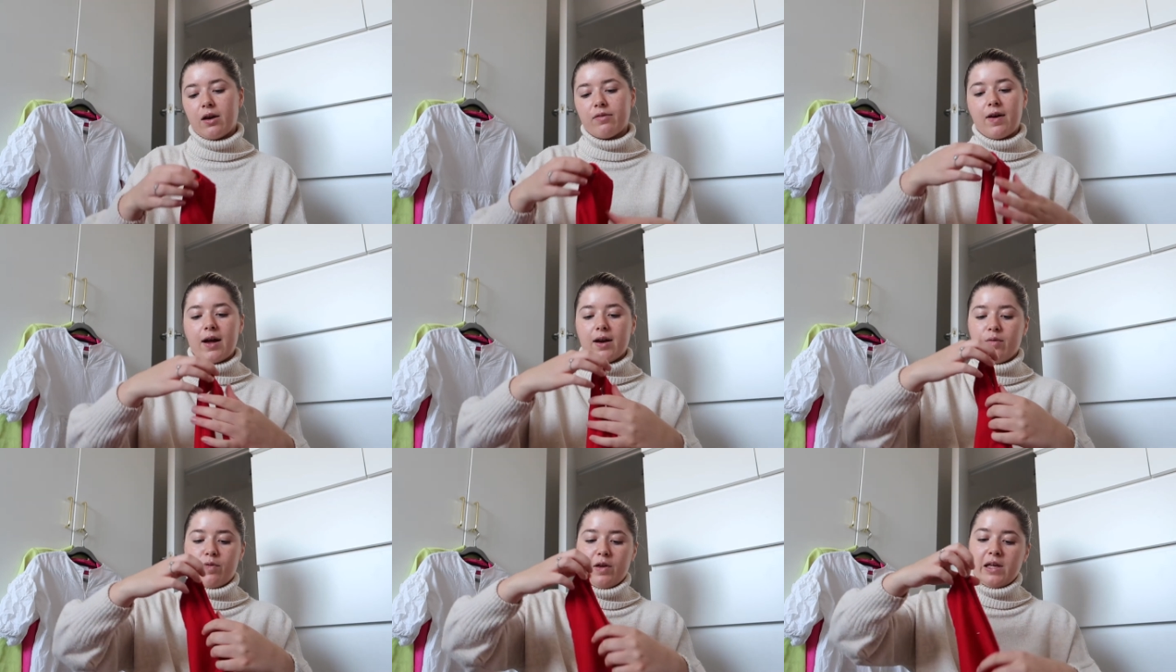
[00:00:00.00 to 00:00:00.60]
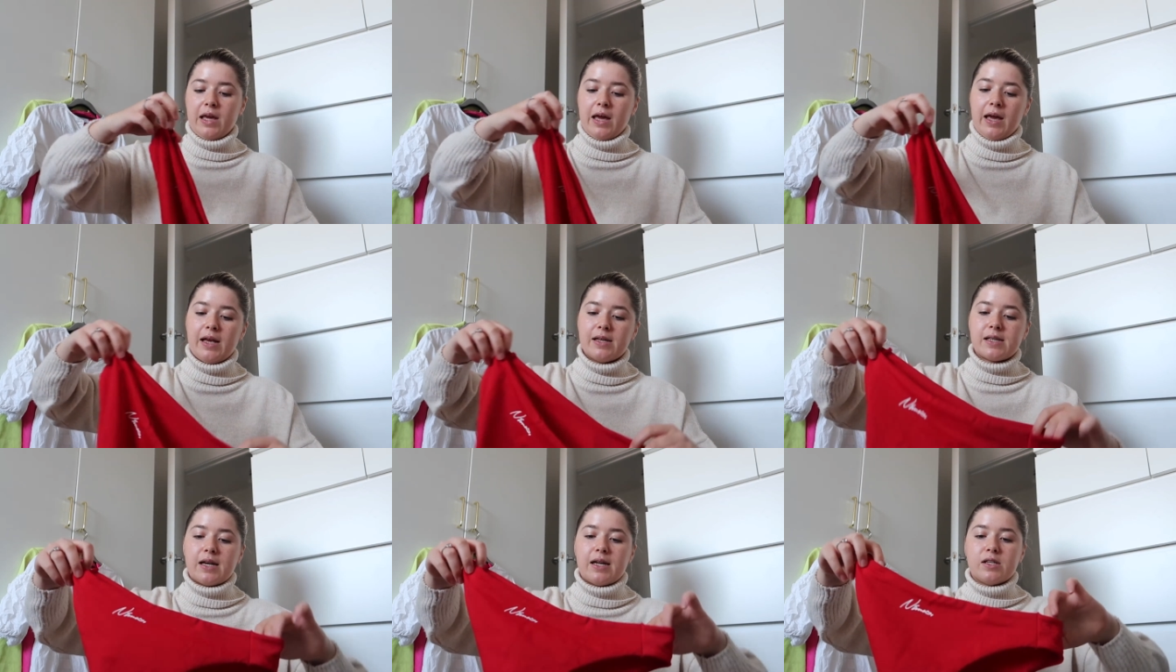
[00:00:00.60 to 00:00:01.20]
I've had it for
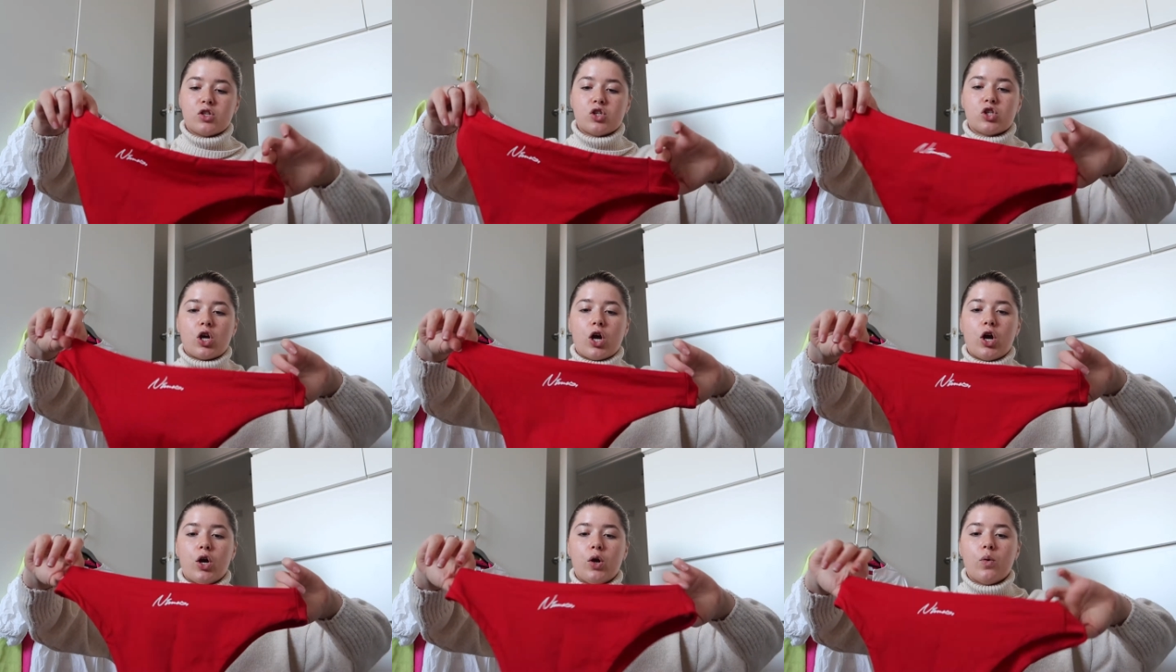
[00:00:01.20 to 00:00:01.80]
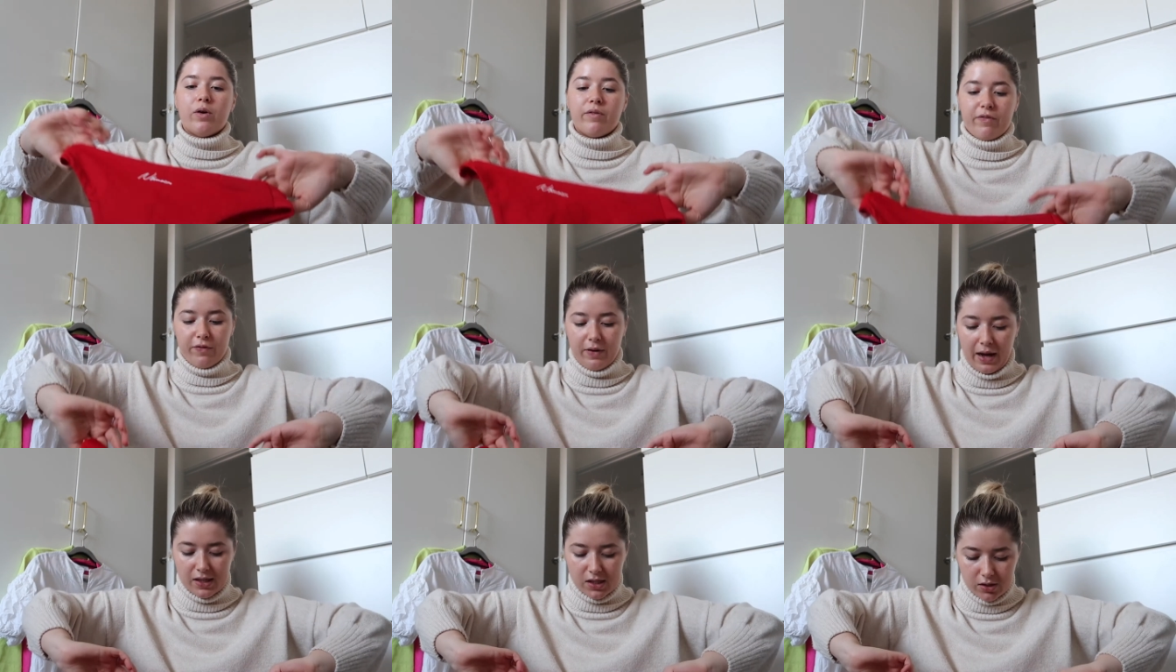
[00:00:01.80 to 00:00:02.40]
years and it's so
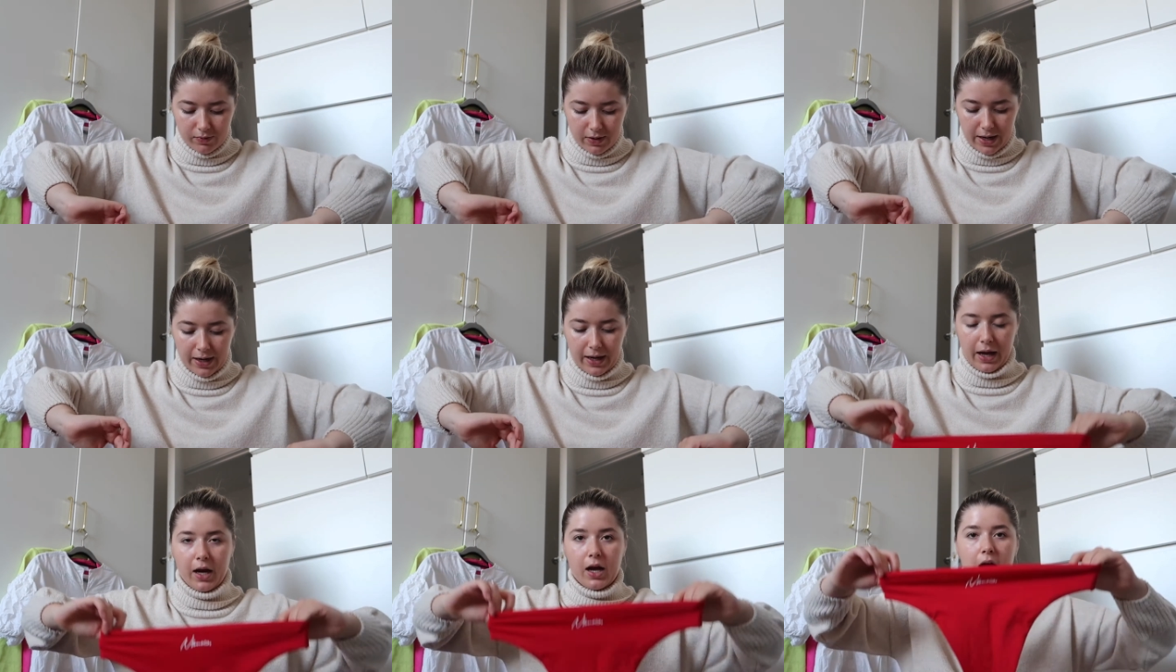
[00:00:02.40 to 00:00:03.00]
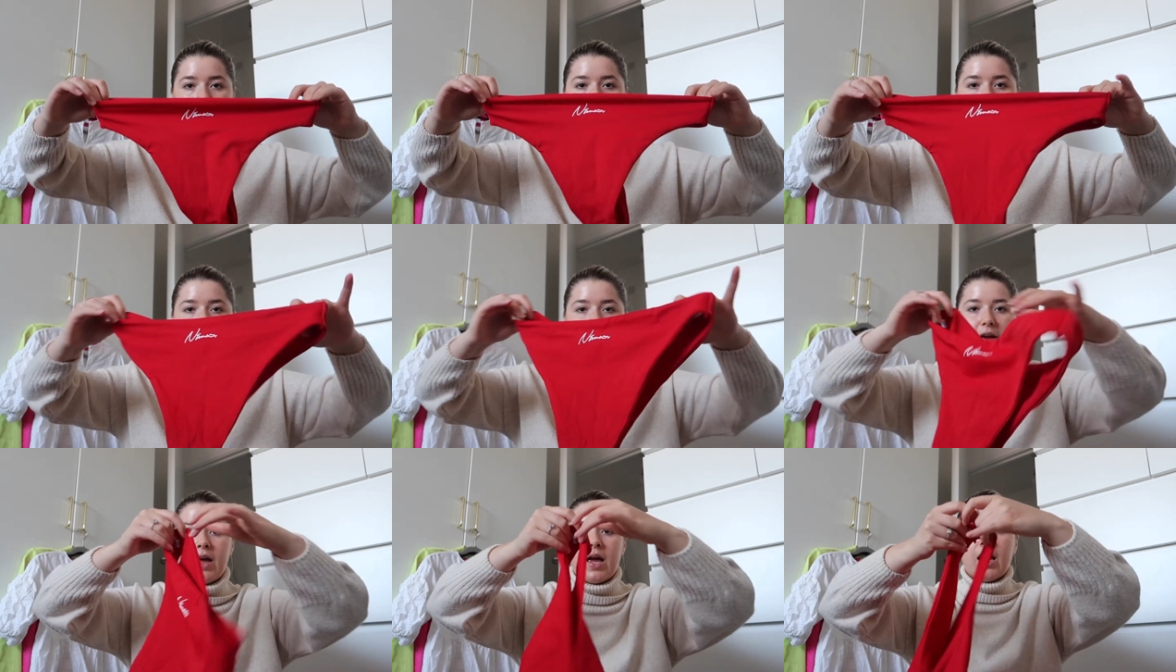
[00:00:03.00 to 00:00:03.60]
flattering and
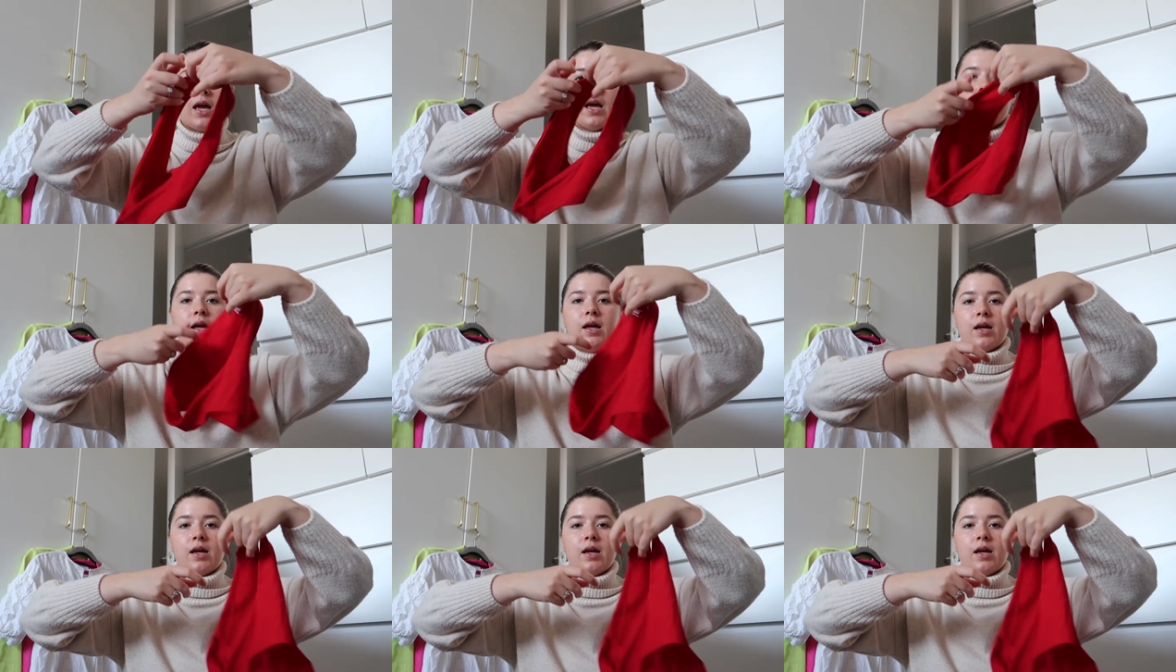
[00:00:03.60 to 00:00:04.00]
comfy.